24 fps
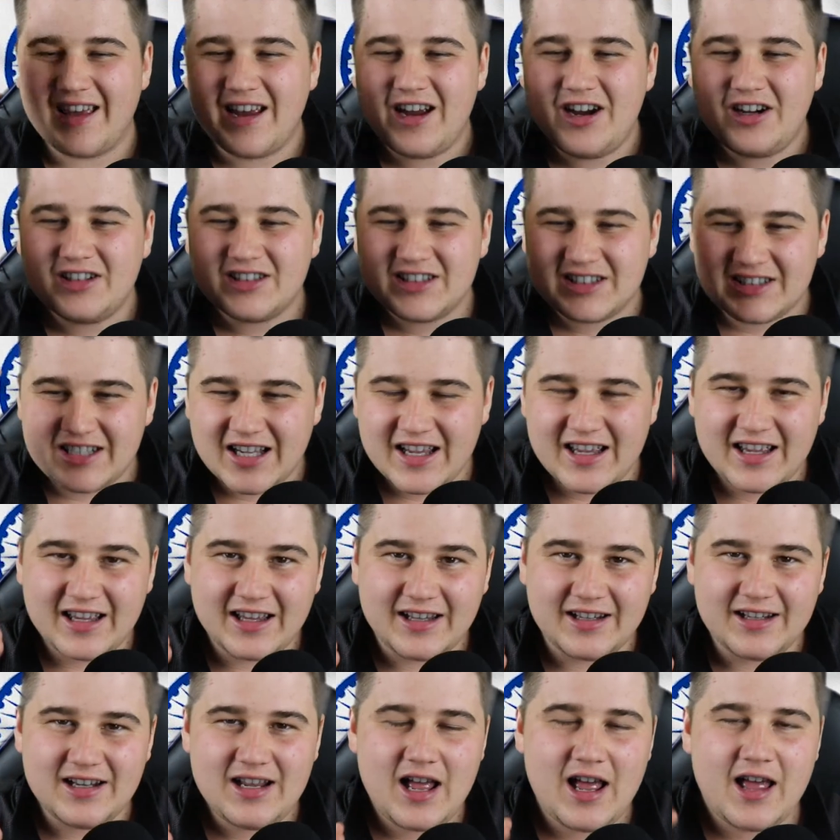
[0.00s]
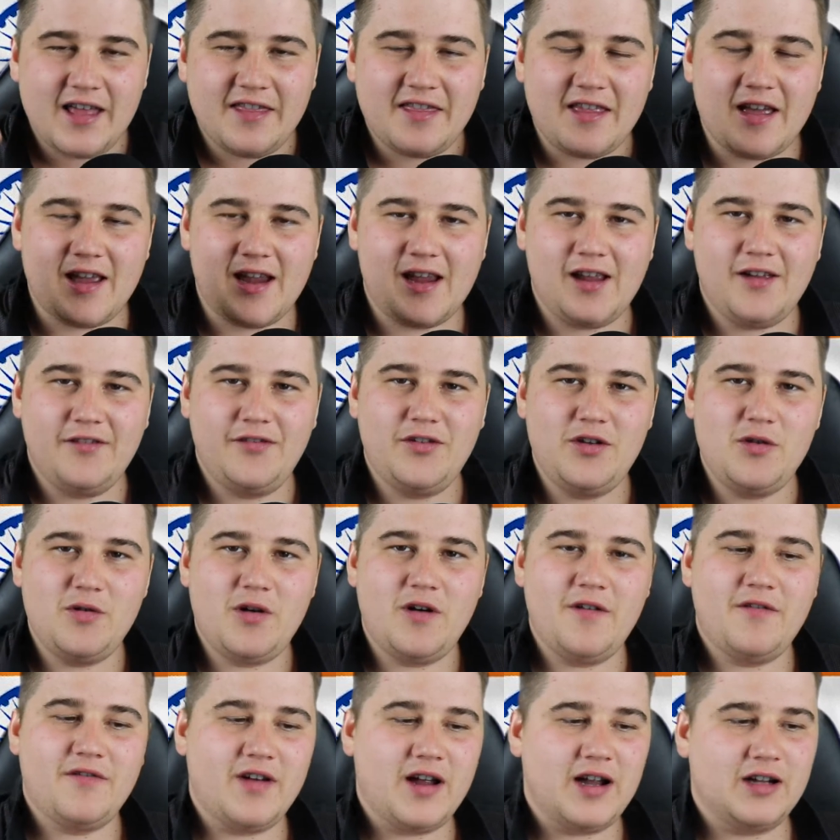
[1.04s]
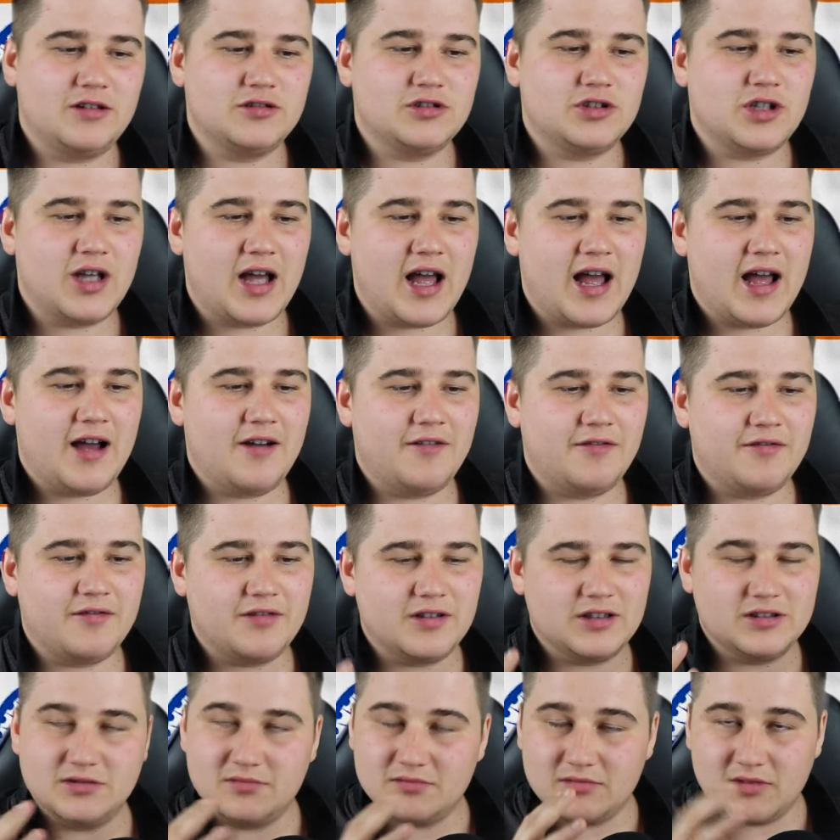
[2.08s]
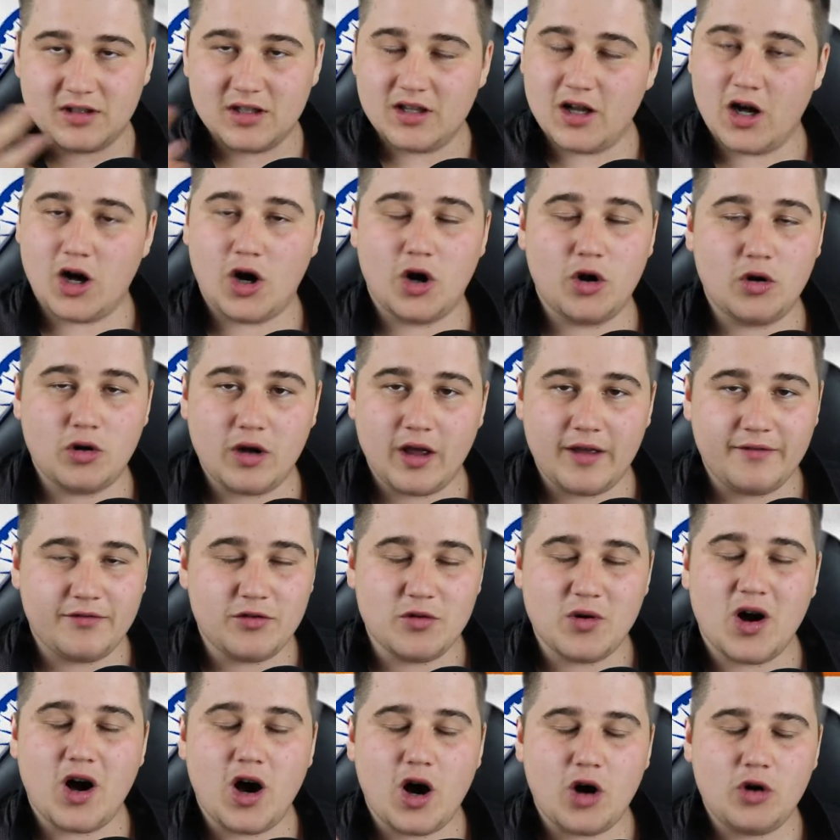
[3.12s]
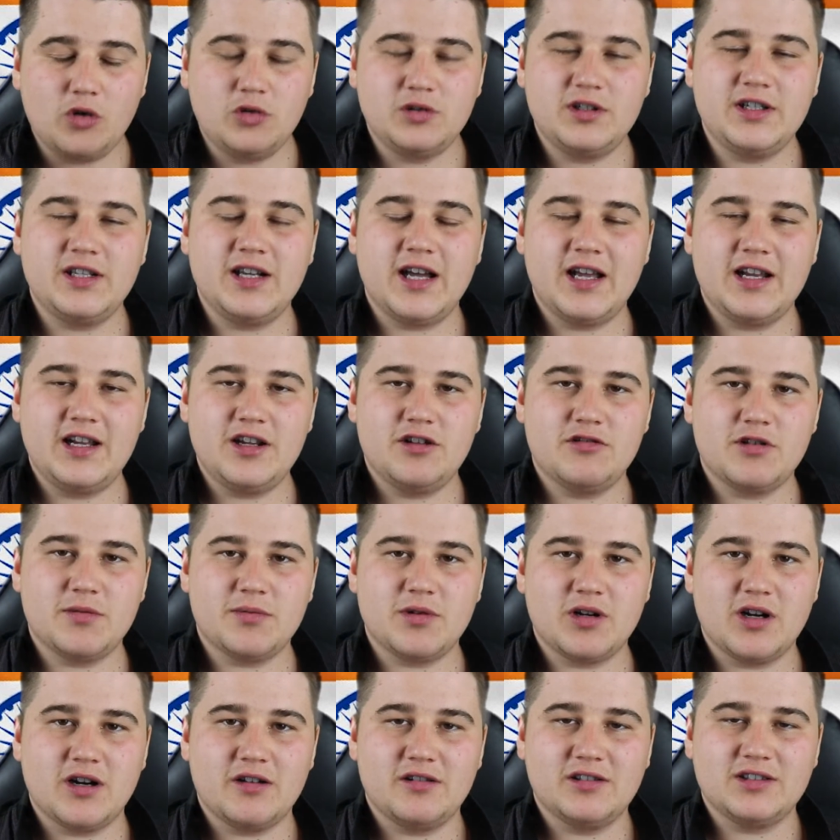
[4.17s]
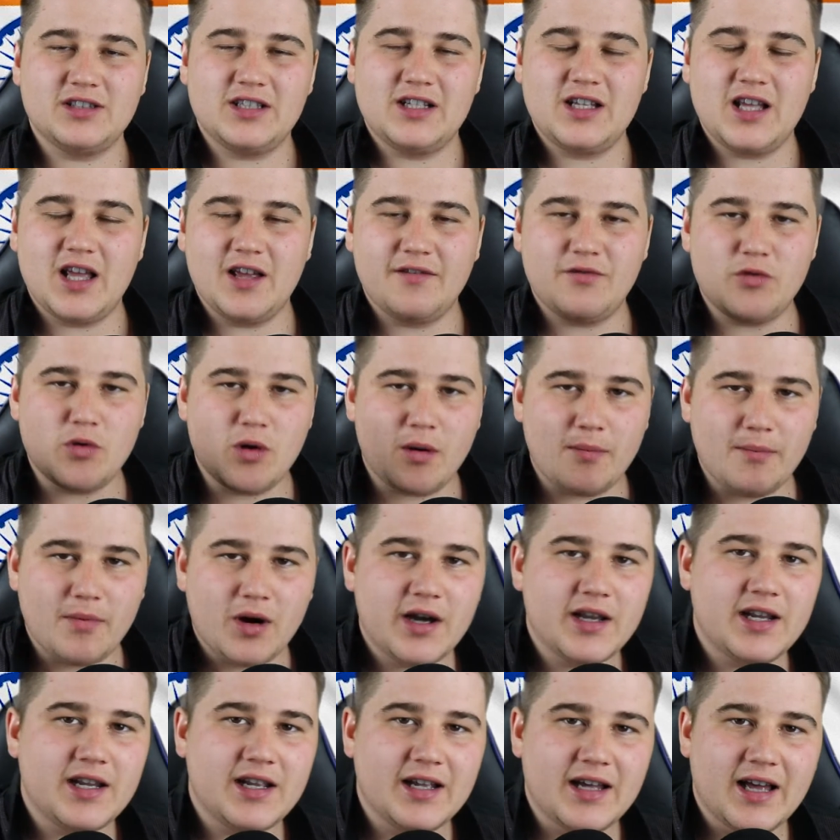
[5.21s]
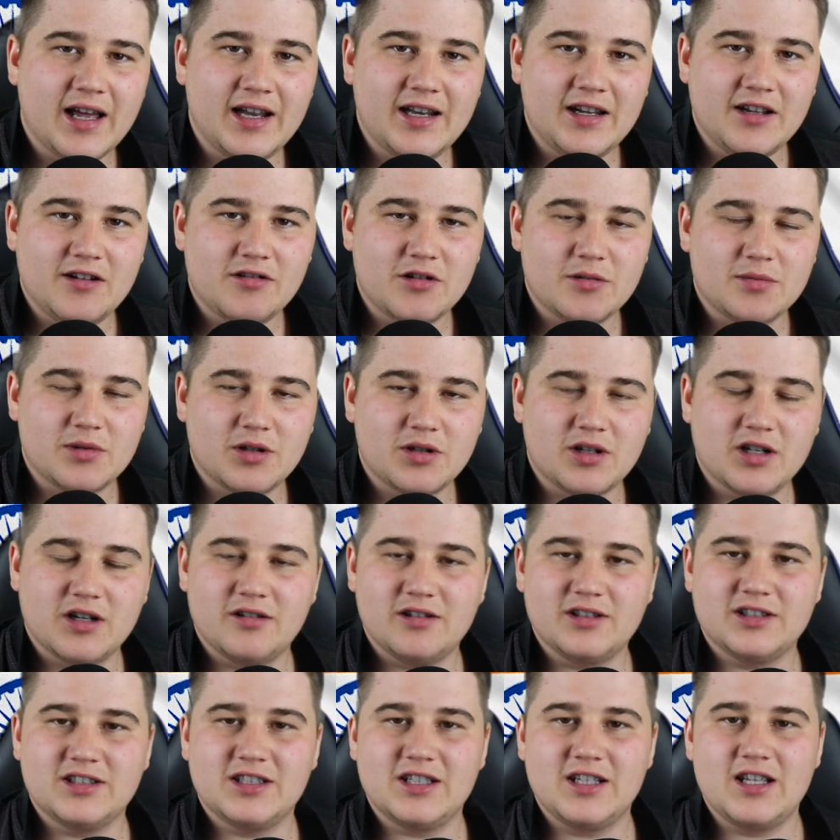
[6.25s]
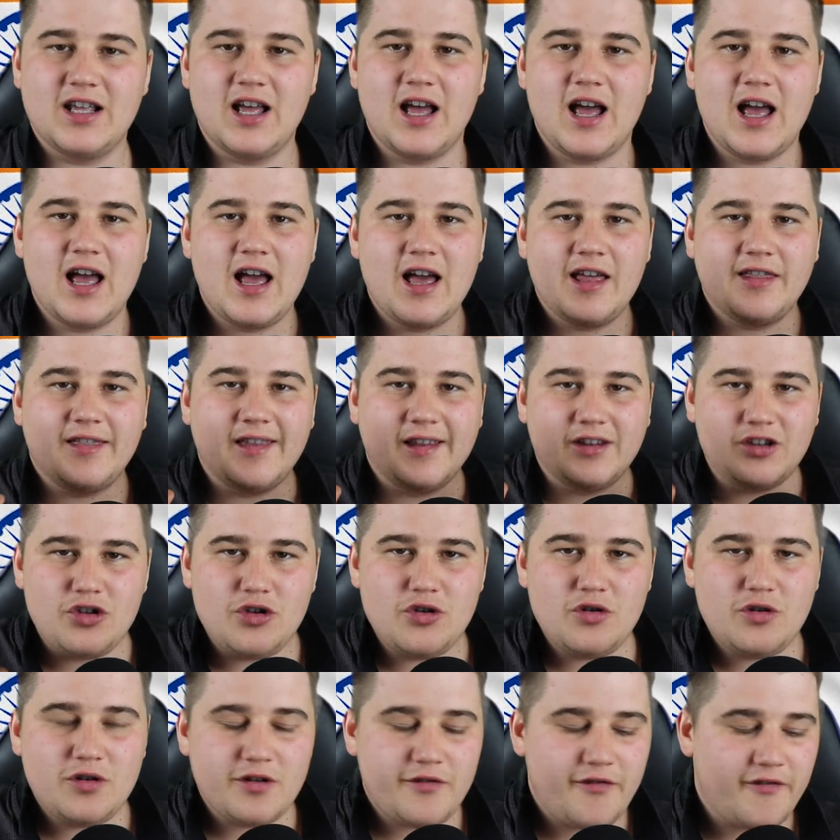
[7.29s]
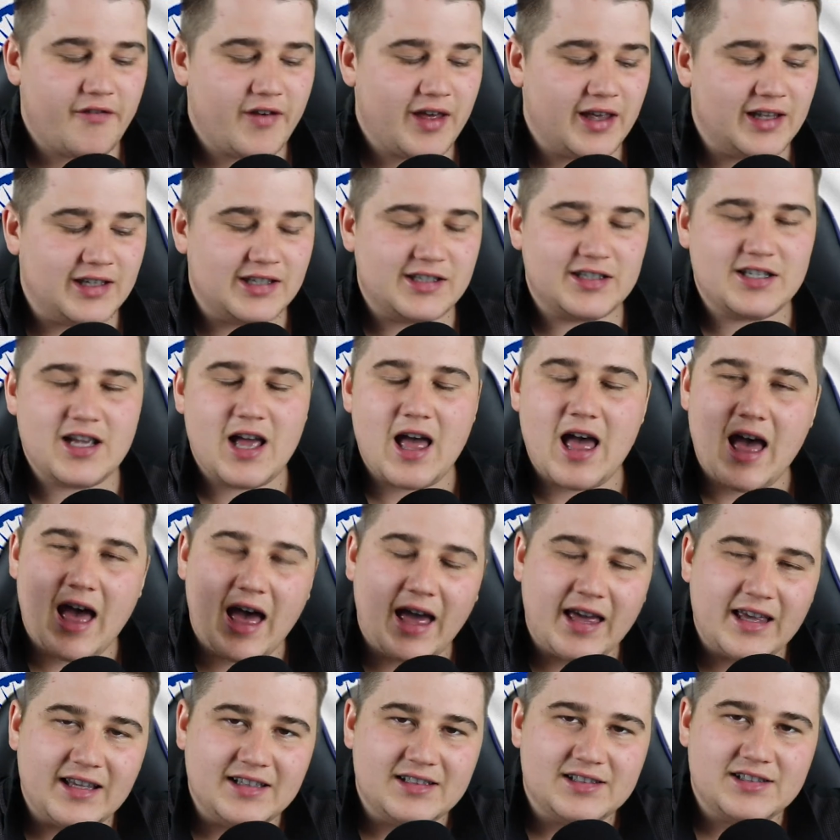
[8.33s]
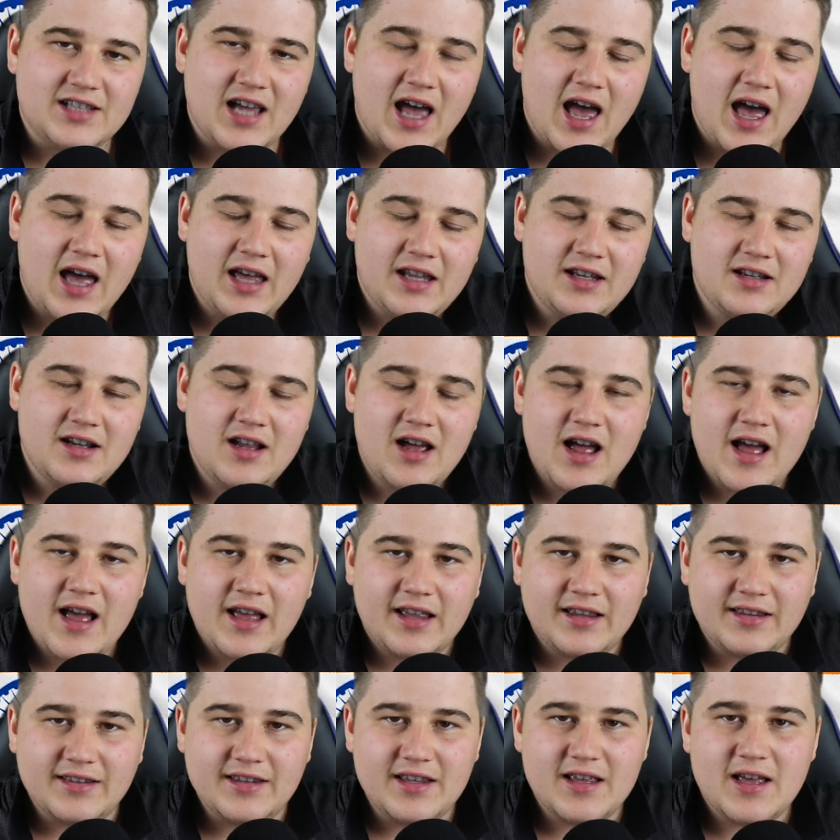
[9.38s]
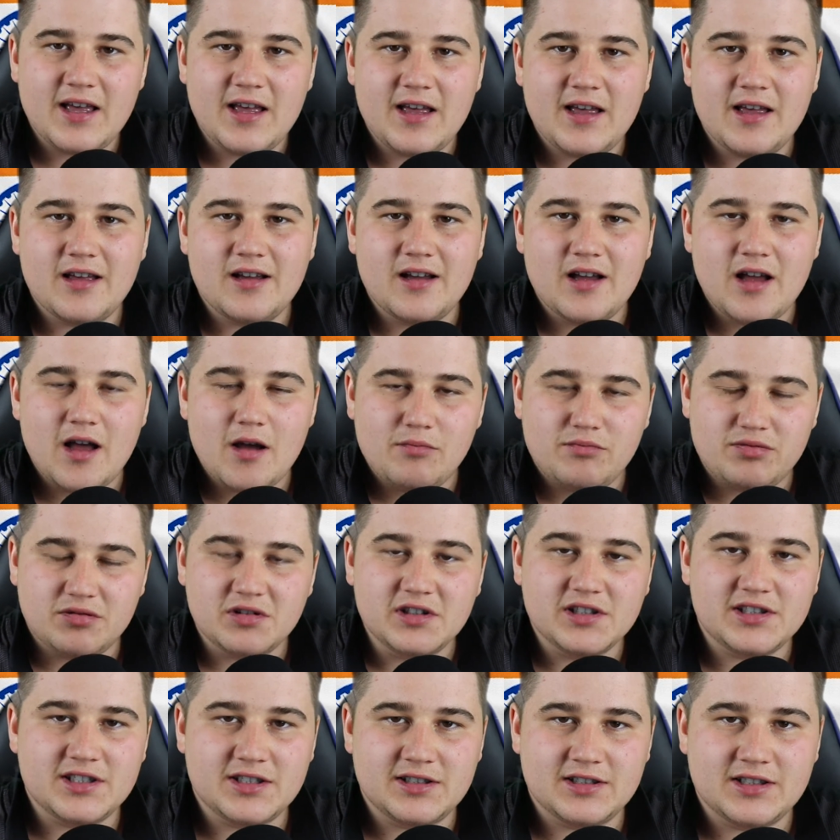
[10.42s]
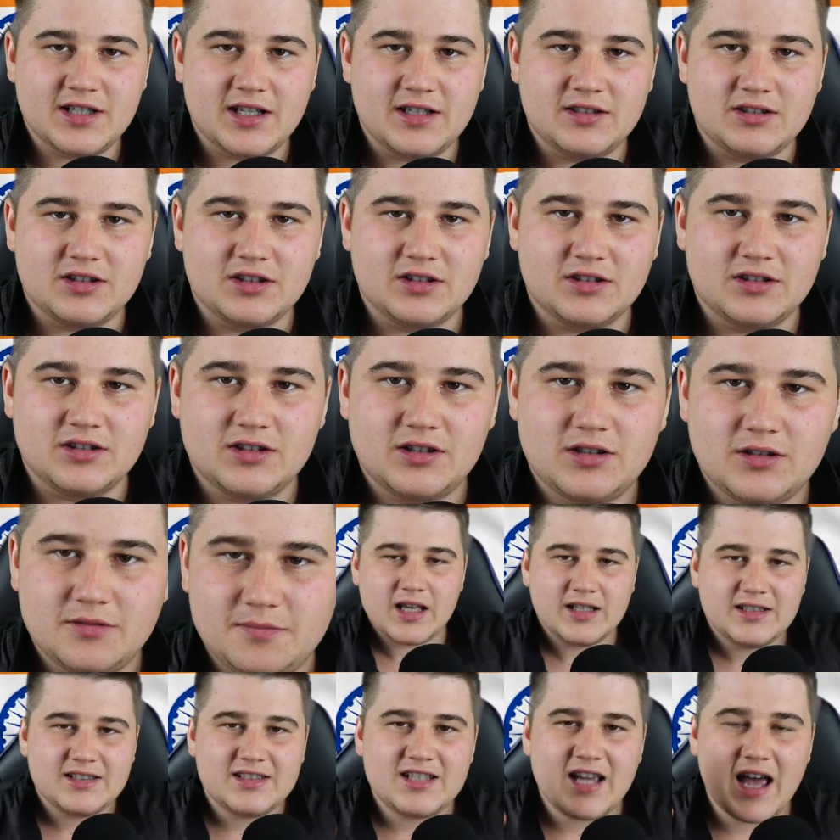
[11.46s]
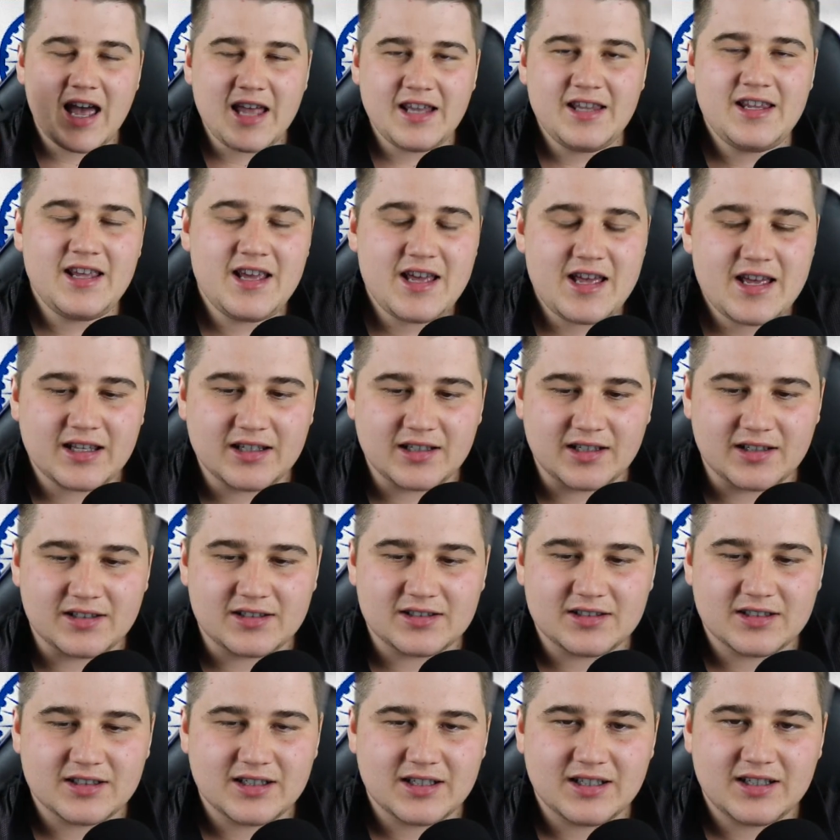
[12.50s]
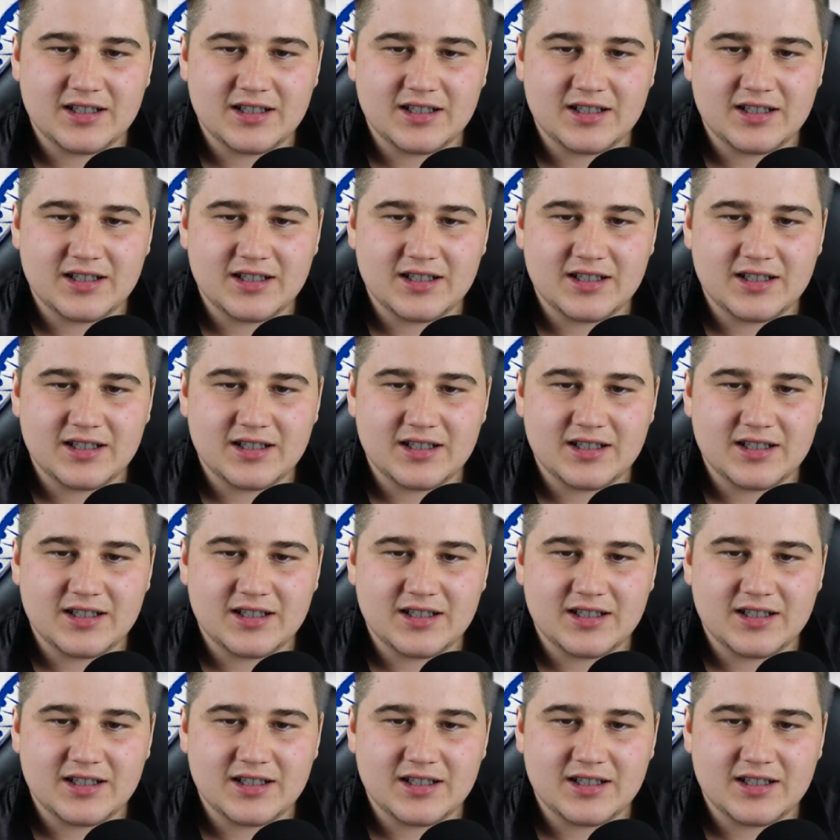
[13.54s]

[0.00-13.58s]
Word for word: They are saying that if you are found to have, if you are holding any cryptocurrency, if you are mining any cryptocurrency, then you could face a ten year prison sentence. ten years.